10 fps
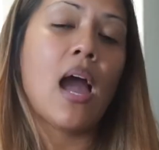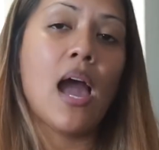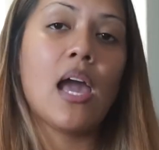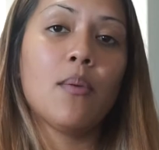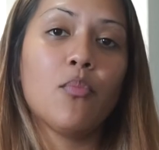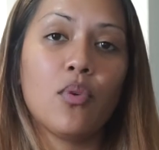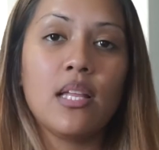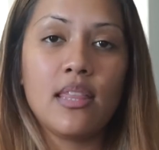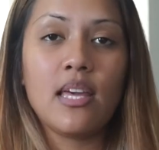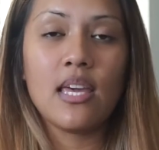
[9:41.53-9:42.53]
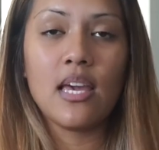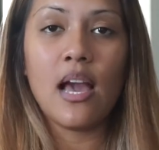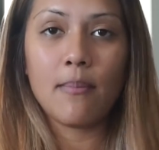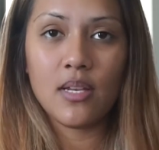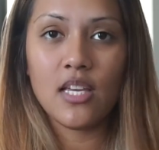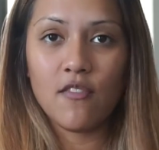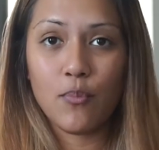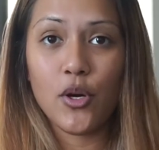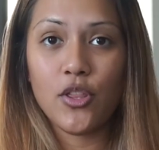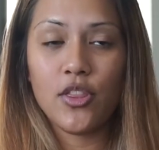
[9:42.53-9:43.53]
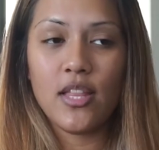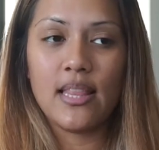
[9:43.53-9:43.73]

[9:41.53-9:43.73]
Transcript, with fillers: I'm really thinking I'm gonna give birth